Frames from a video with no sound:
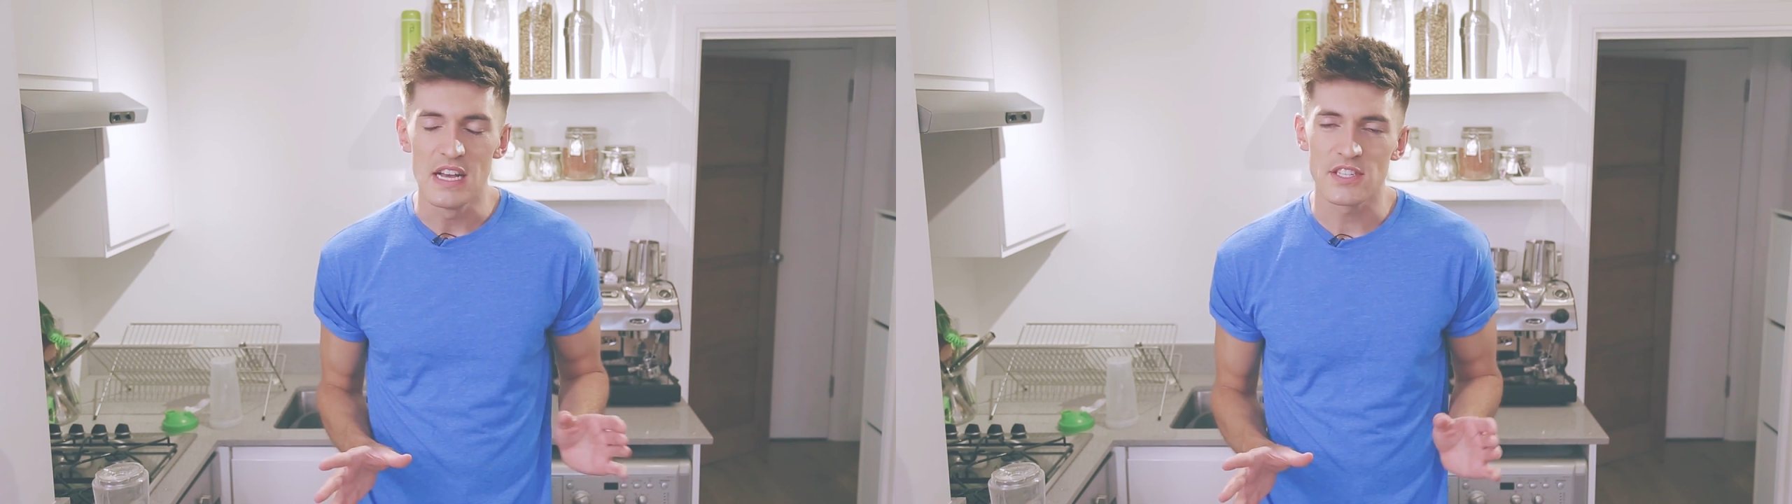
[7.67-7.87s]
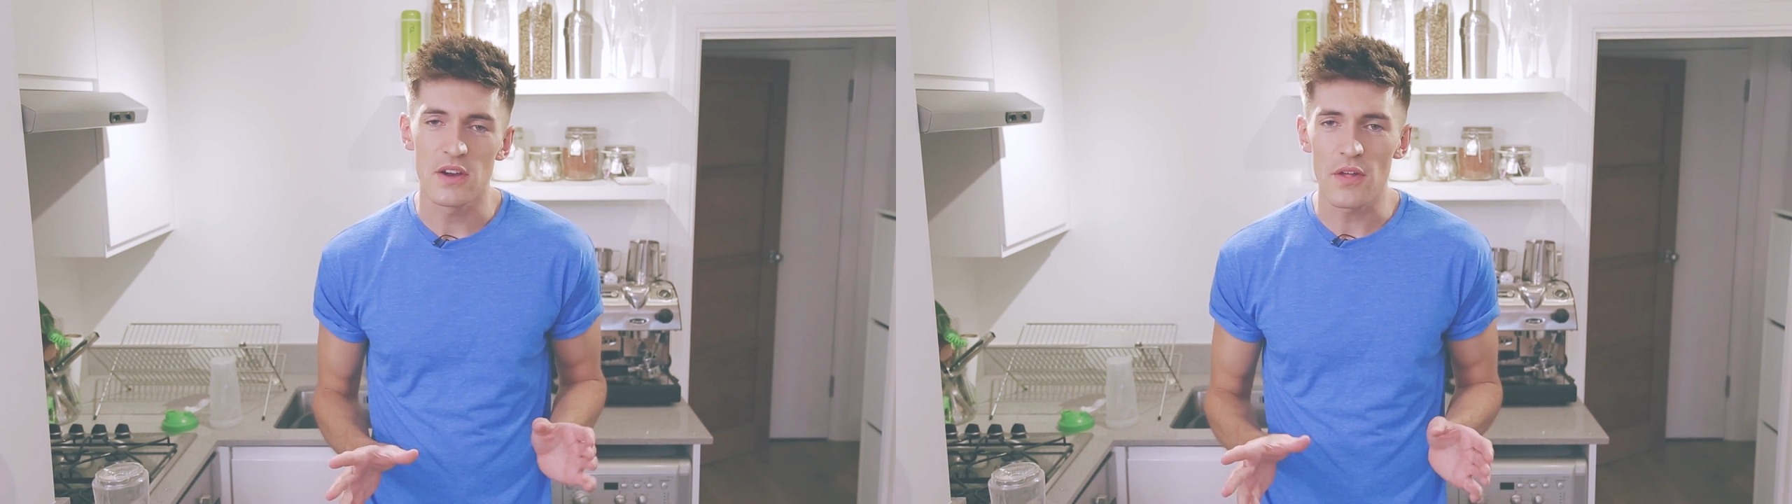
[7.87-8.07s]

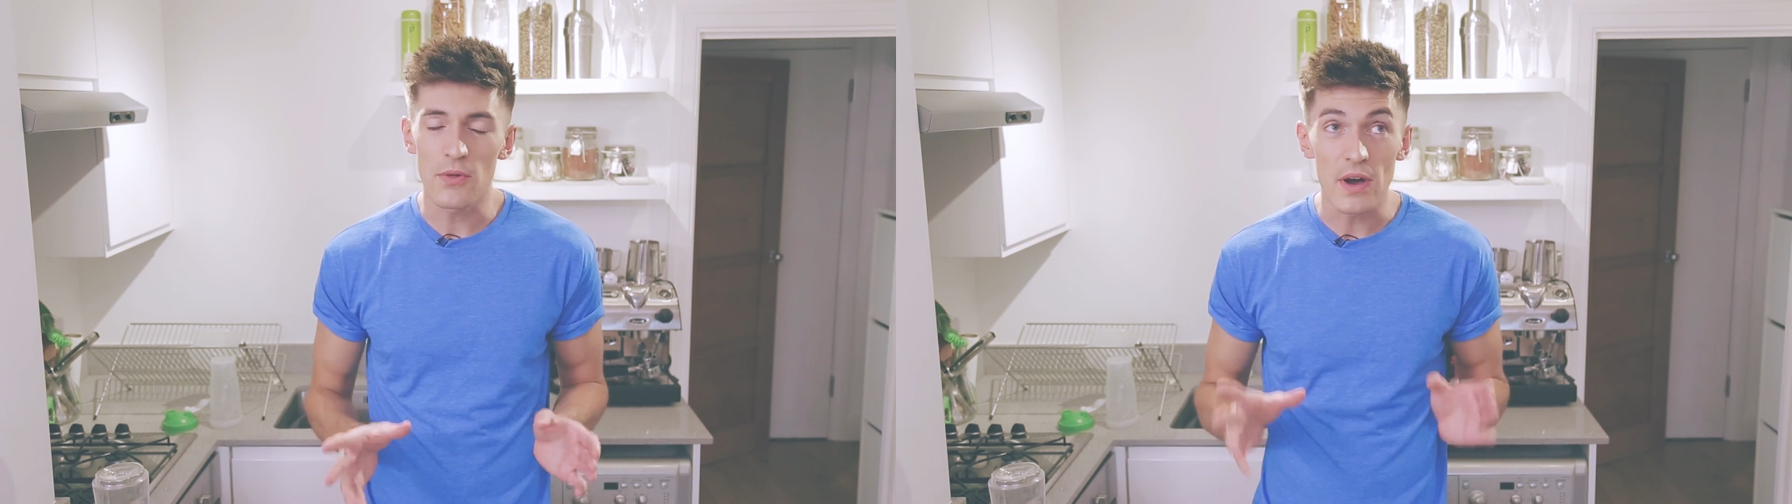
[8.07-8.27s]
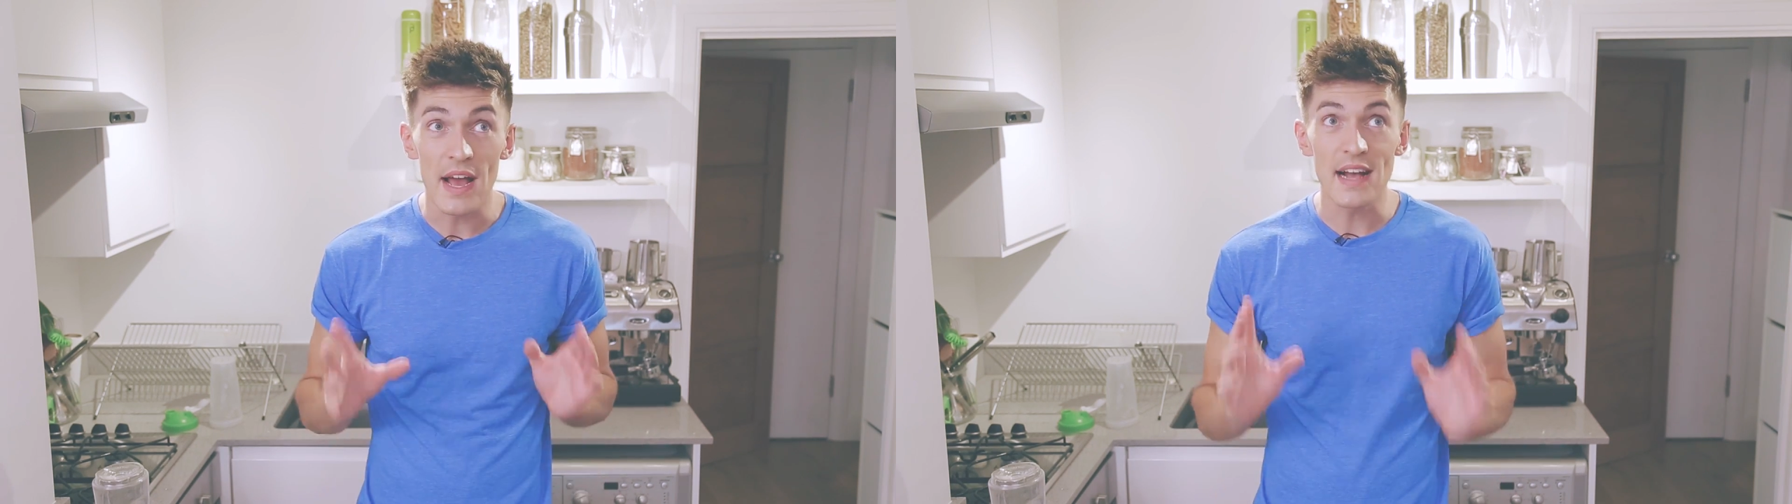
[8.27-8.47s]
So I
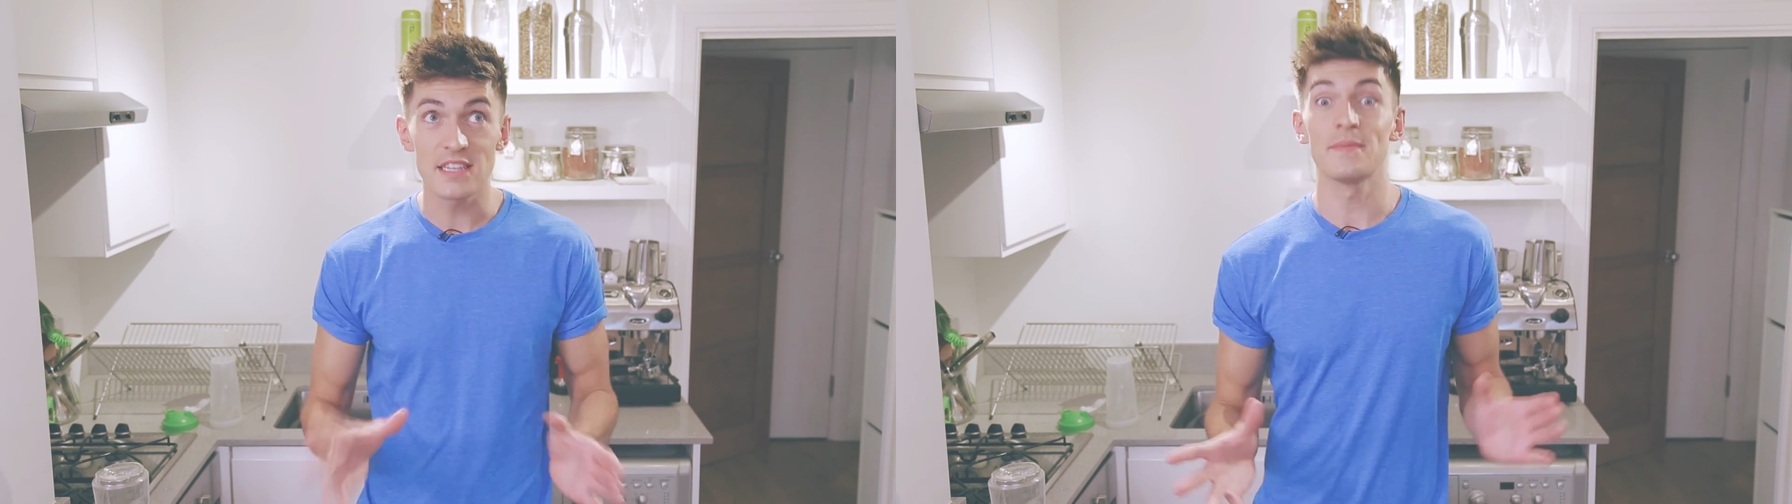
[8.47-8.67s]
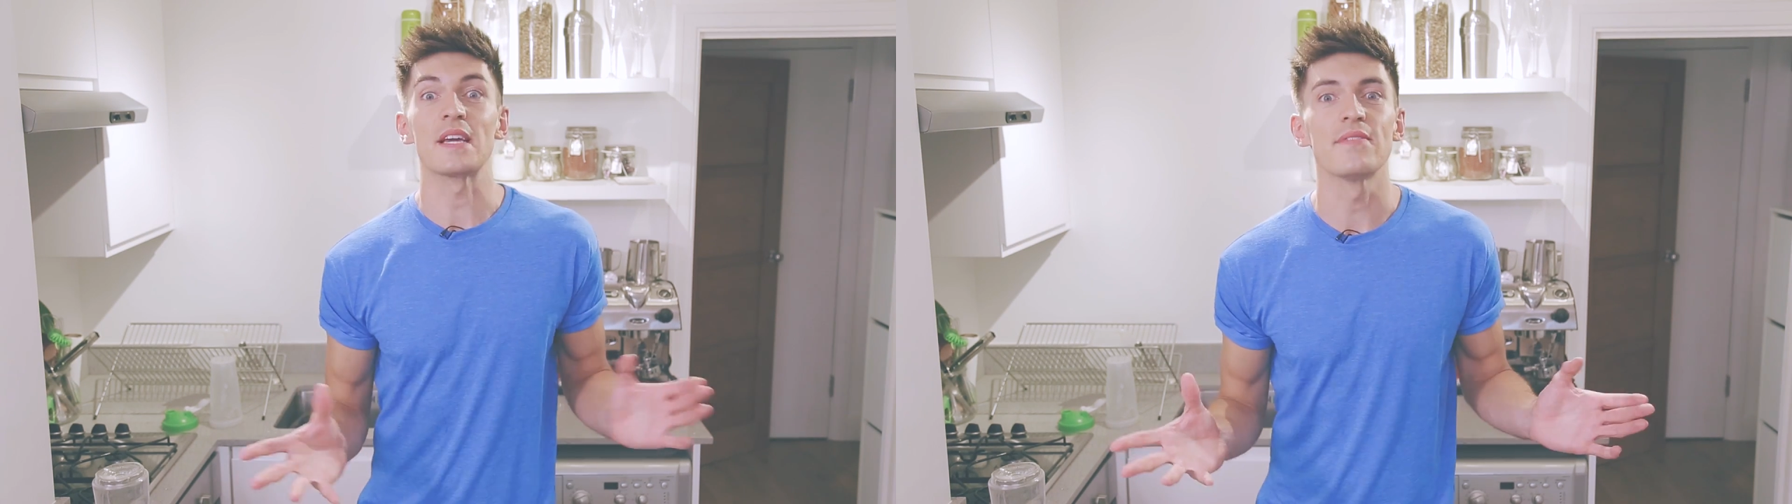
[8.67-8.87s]
thought I
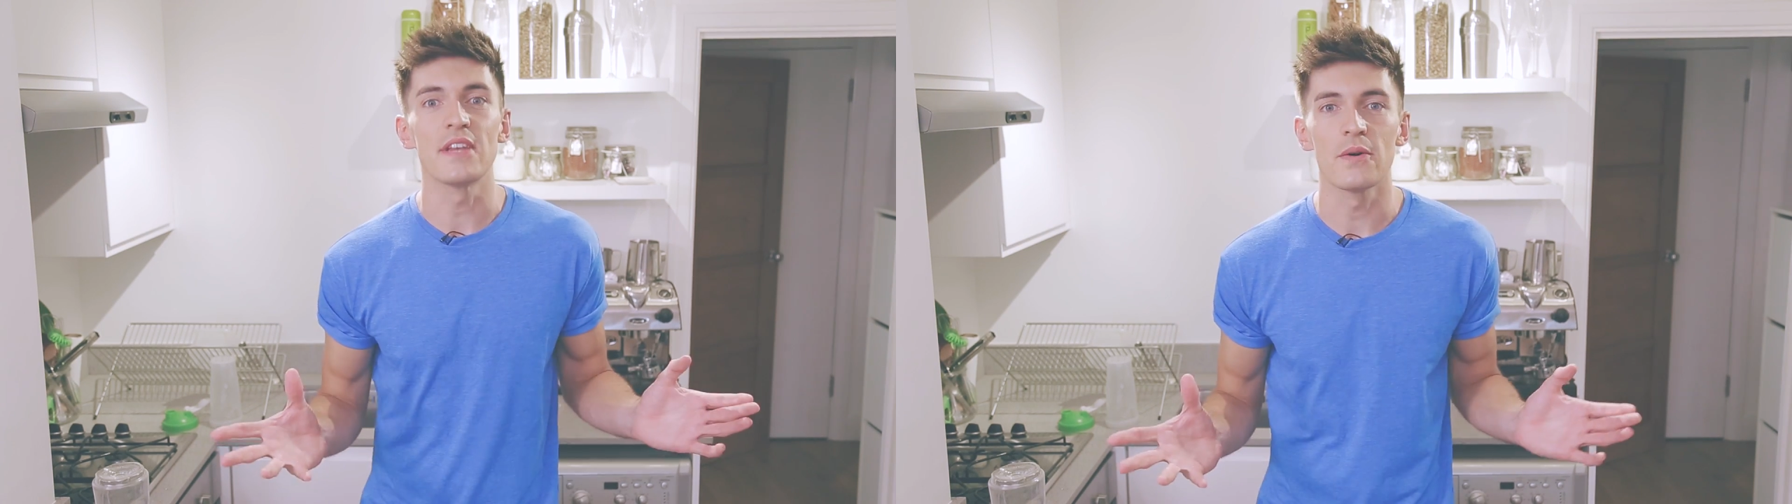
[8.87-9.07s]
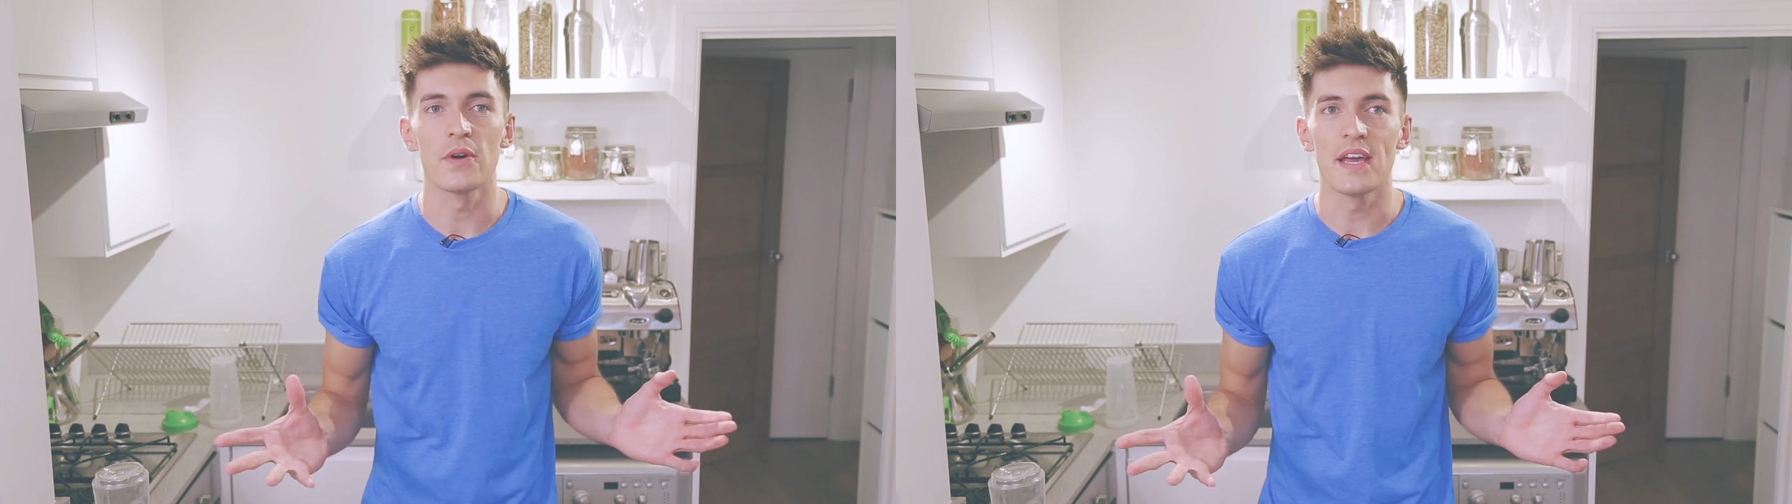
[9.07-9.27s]
had to make a
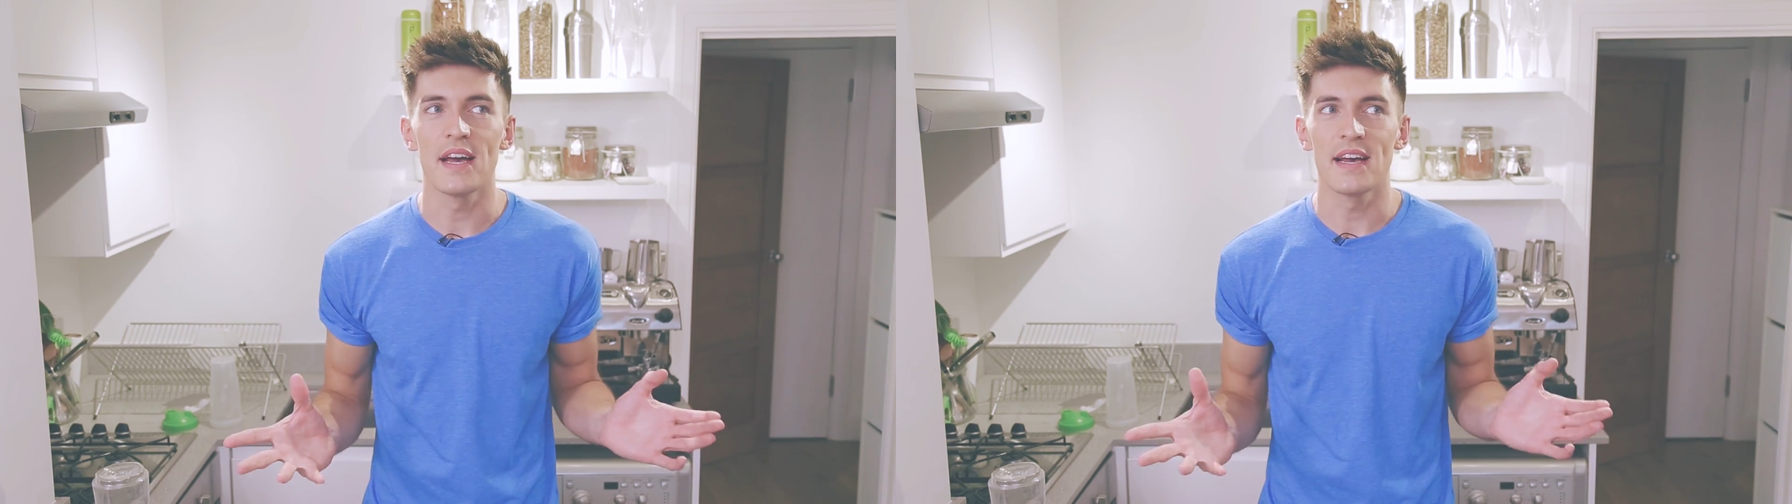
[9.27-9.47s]
video on it,